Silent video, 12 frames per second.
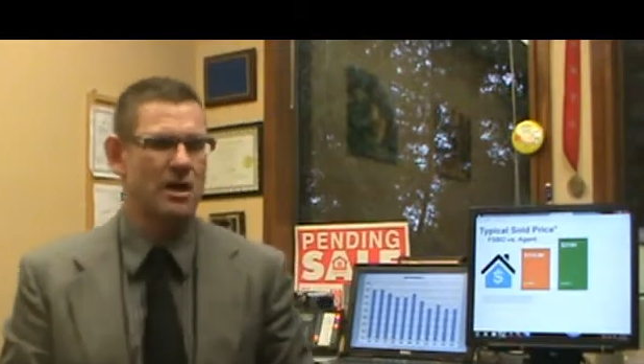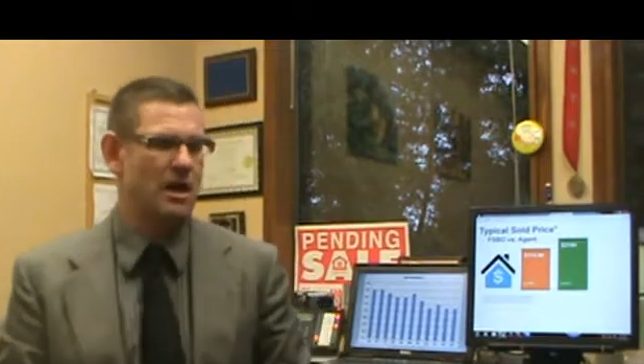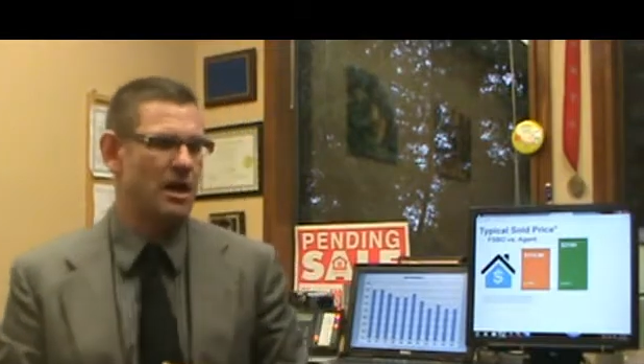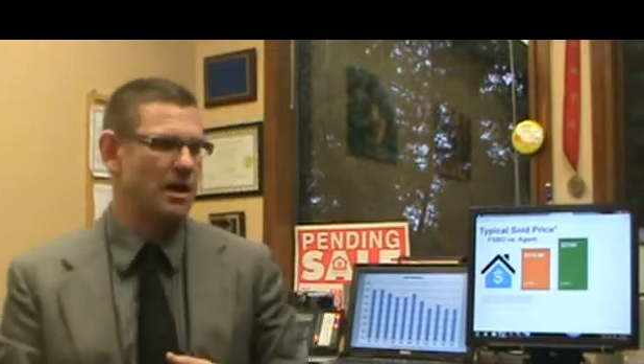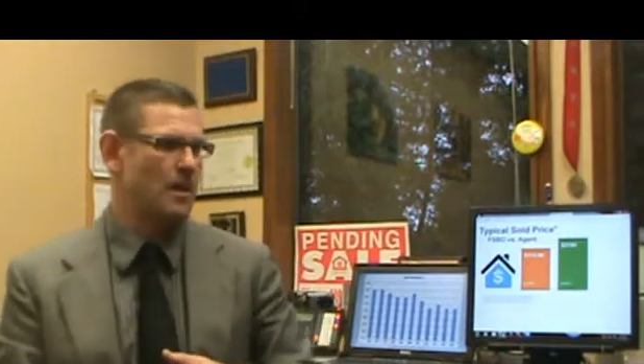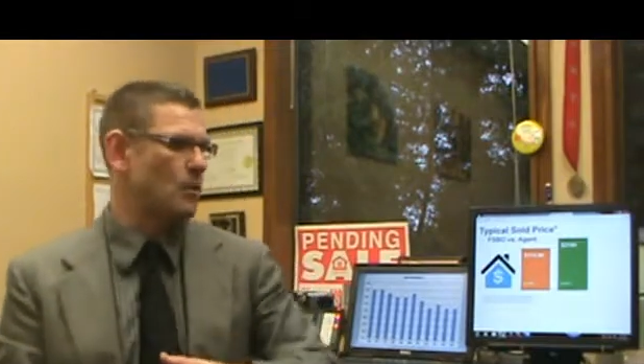
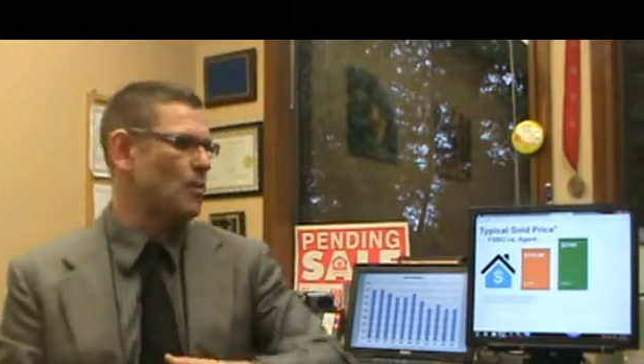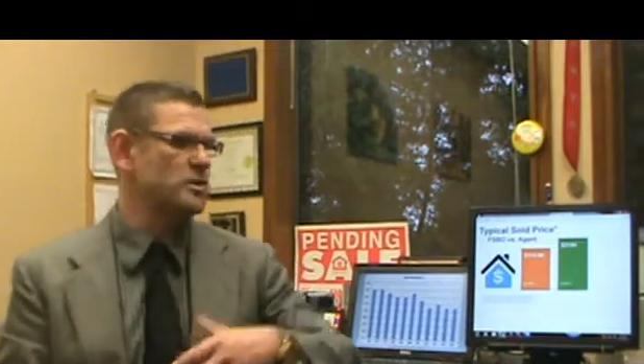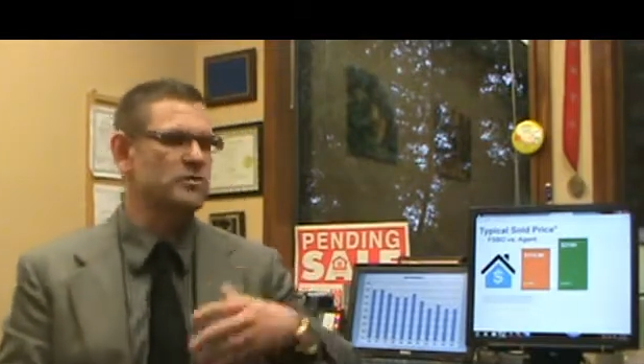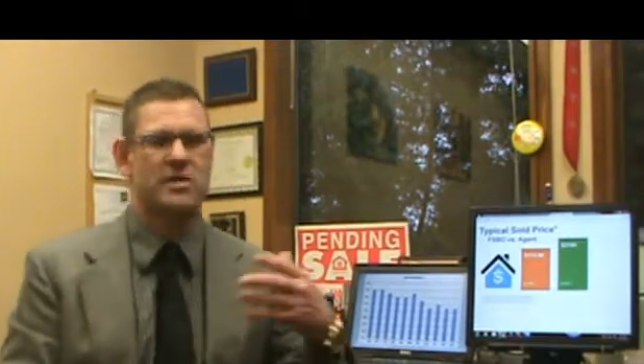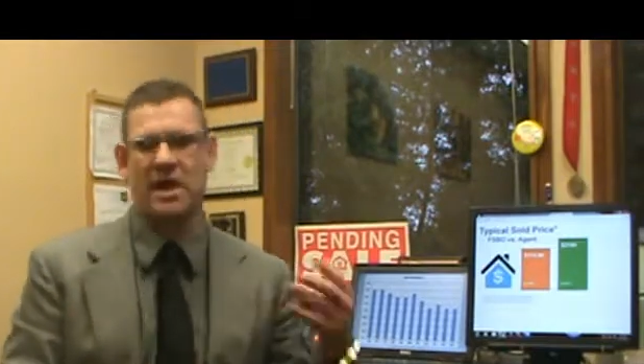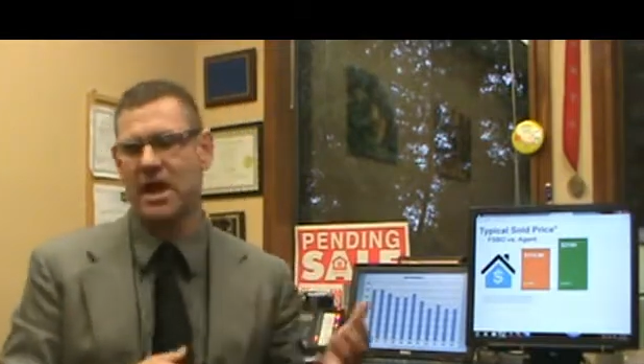what
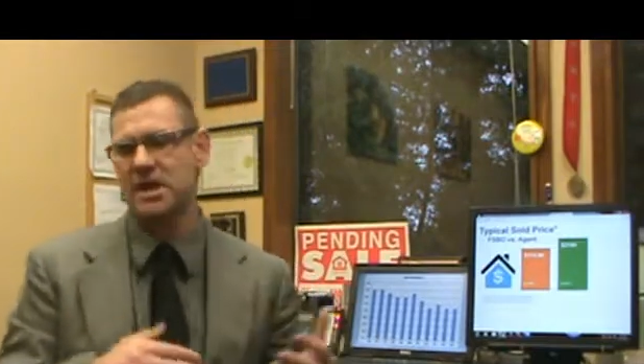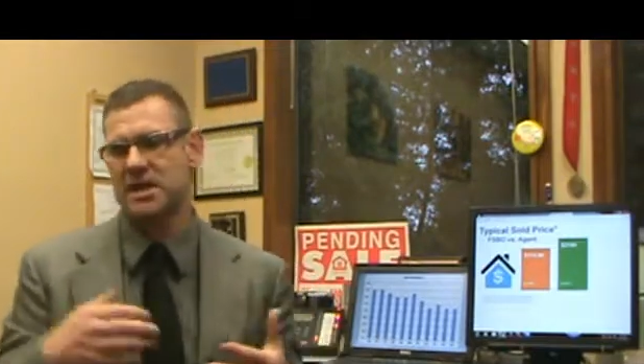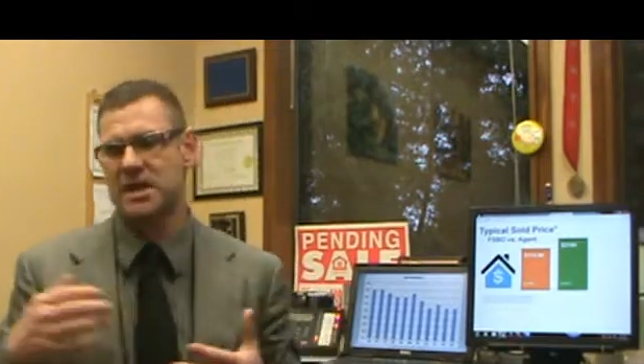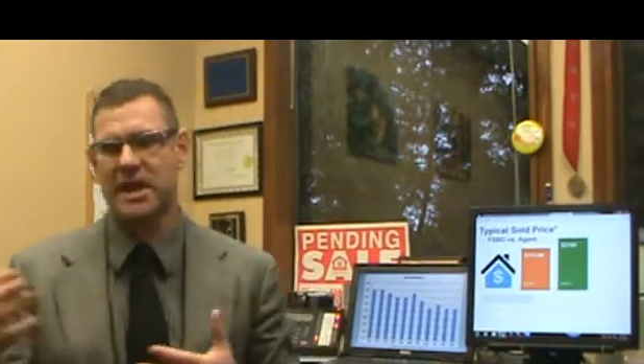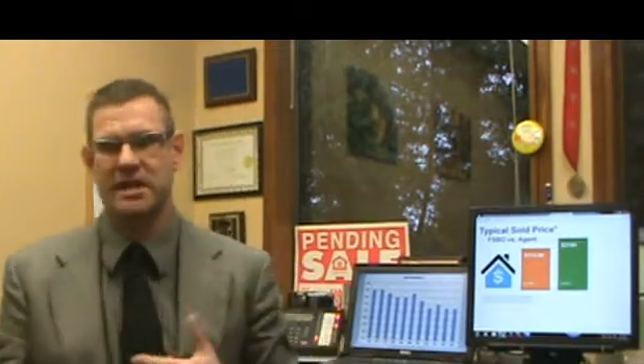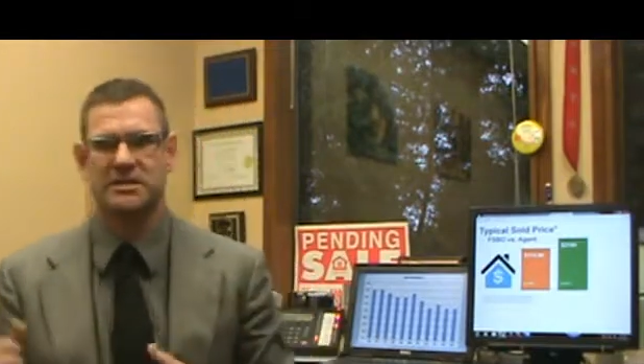you can and
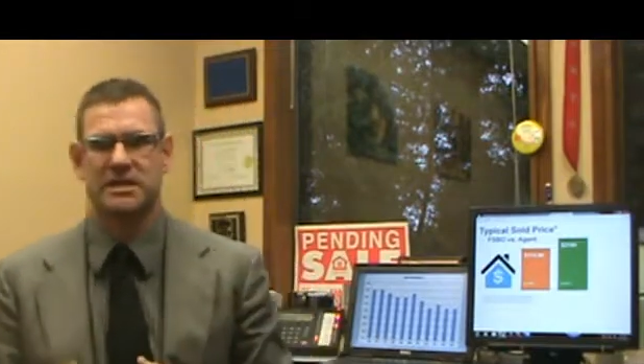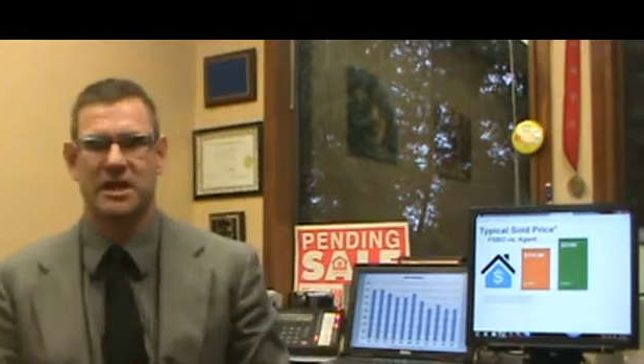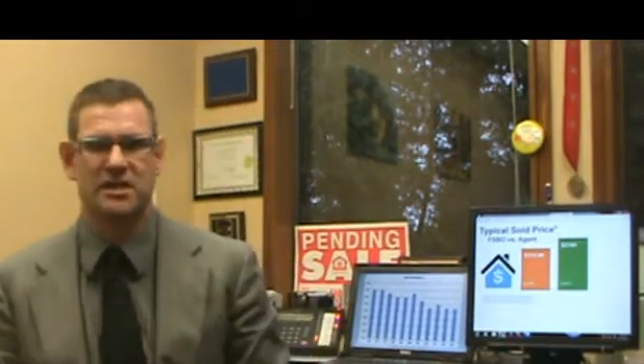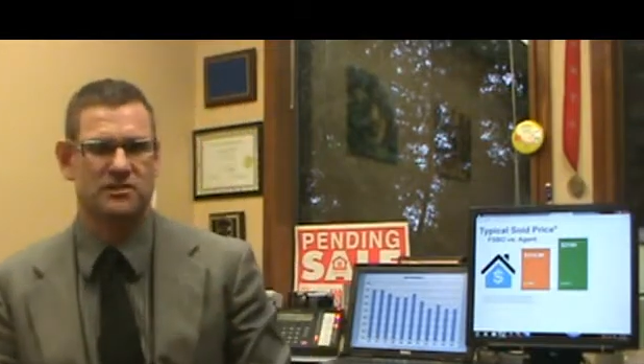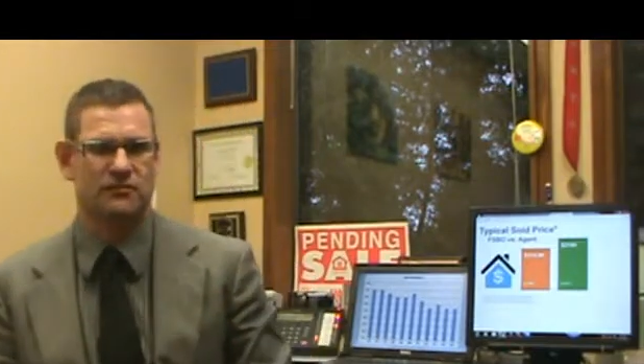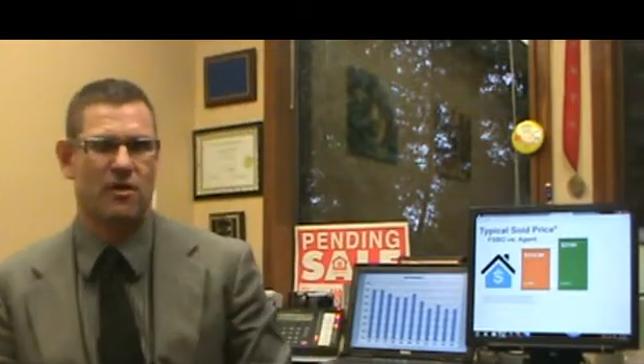can't say
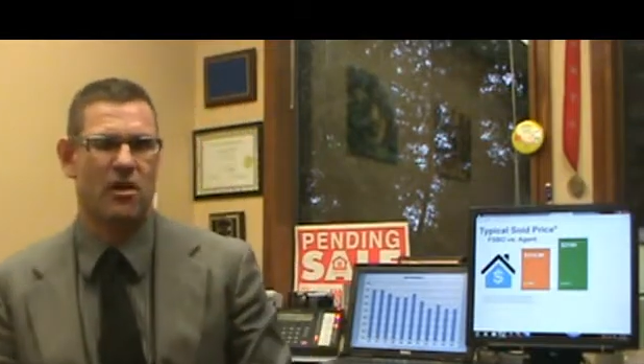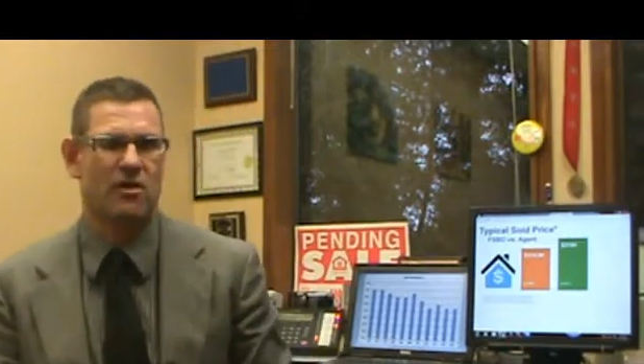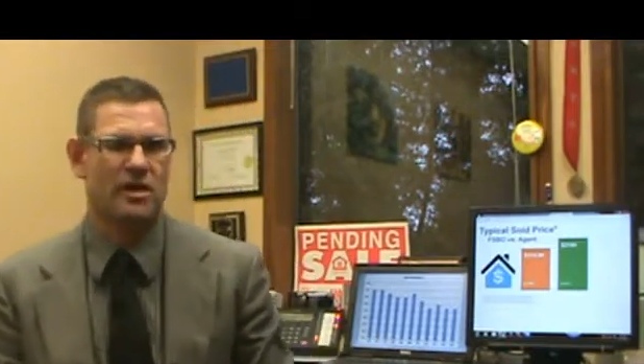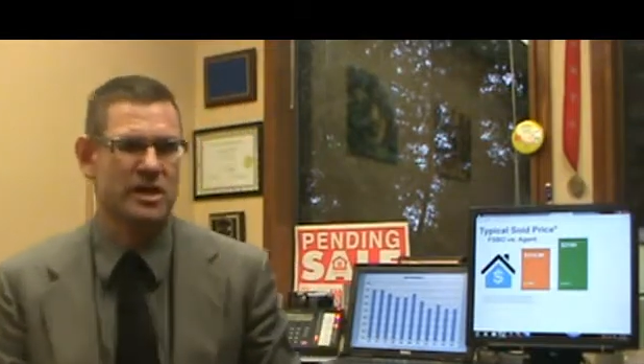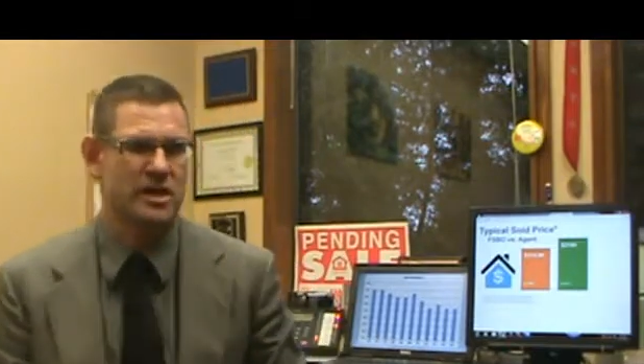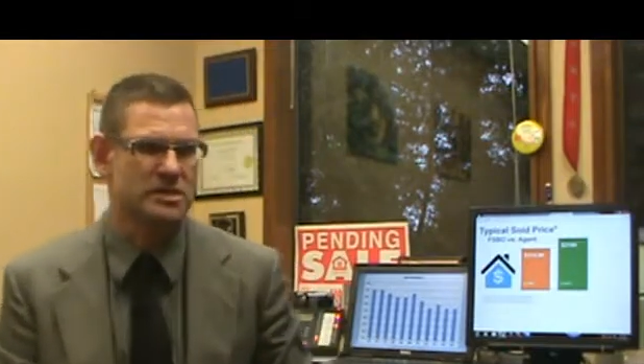as far
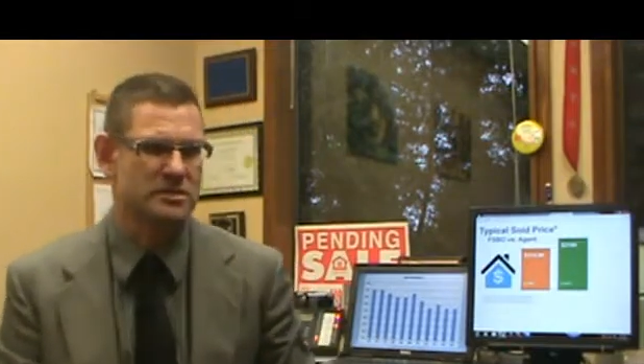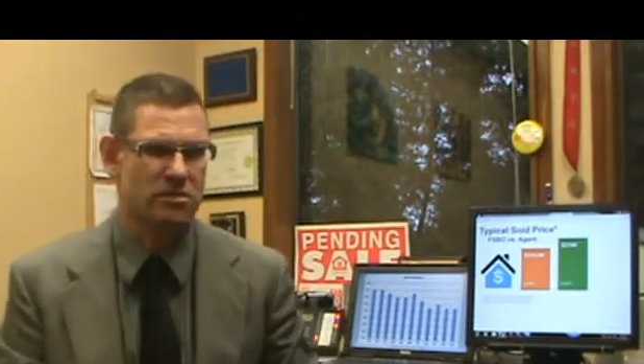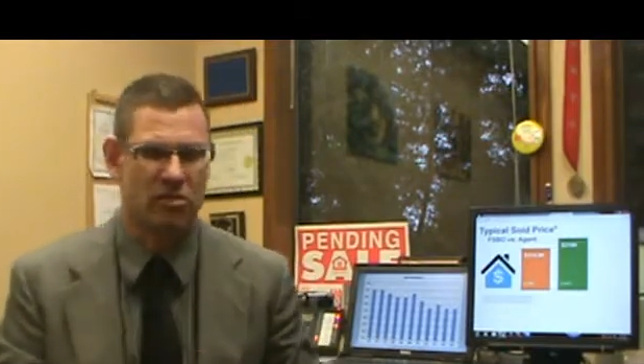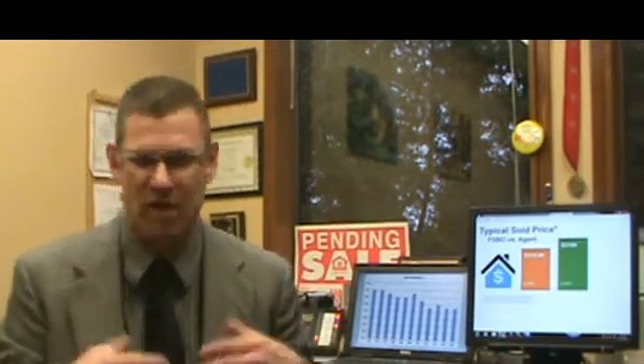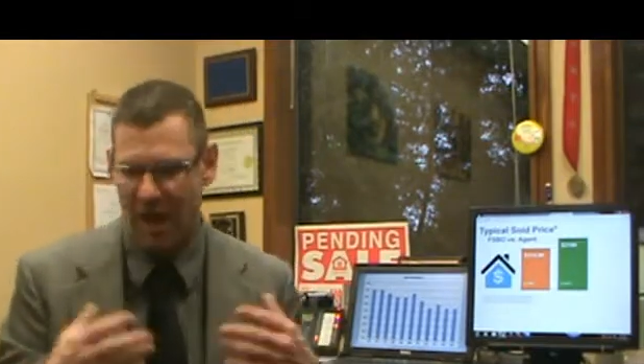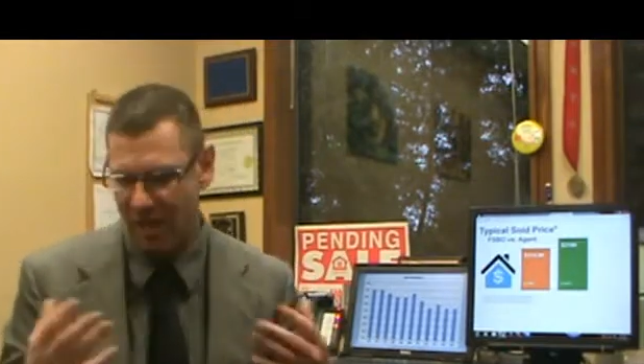as
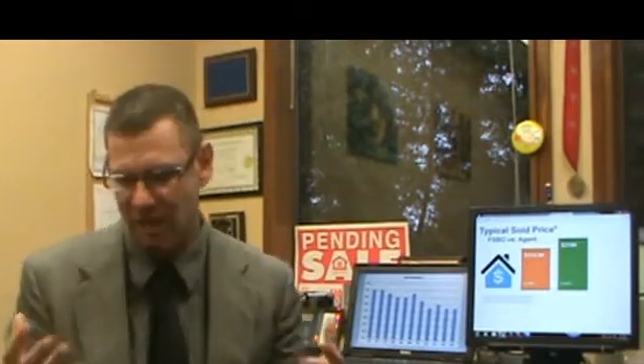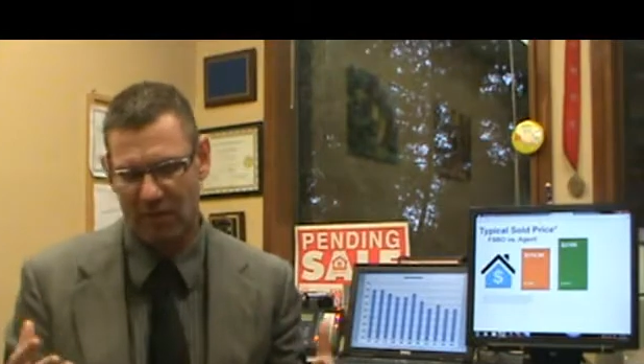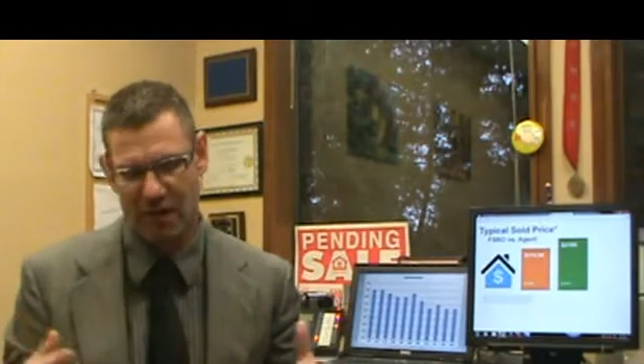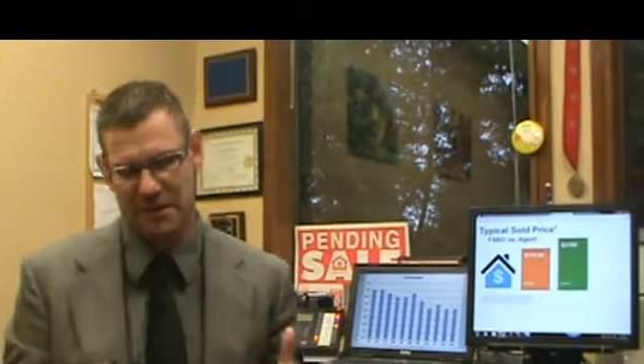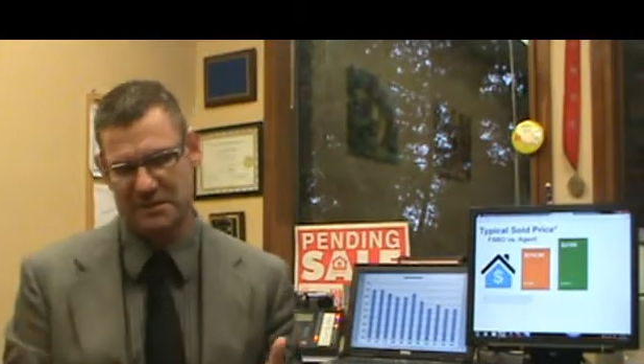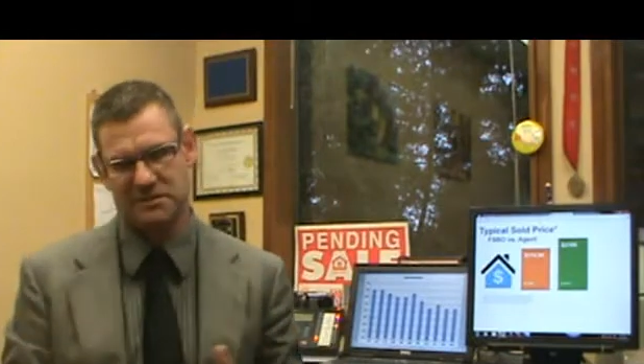lot
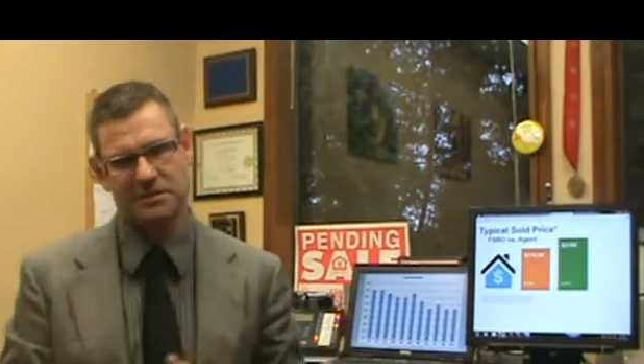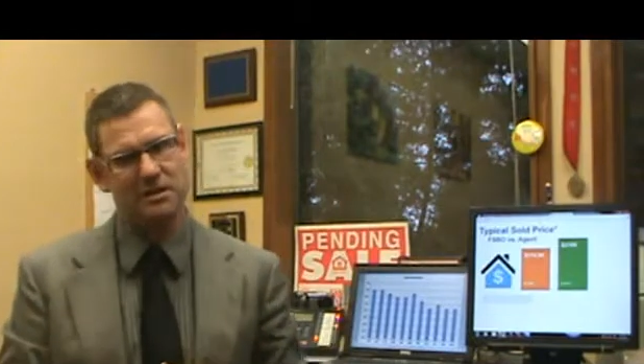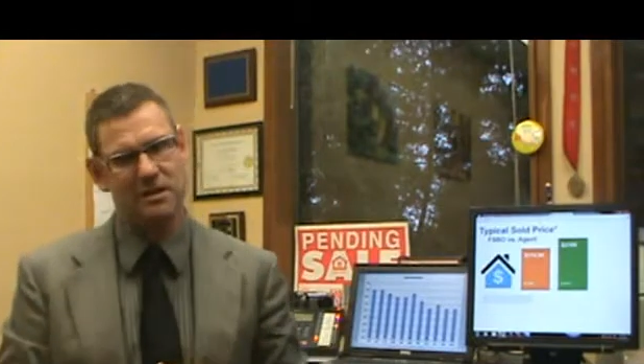lines.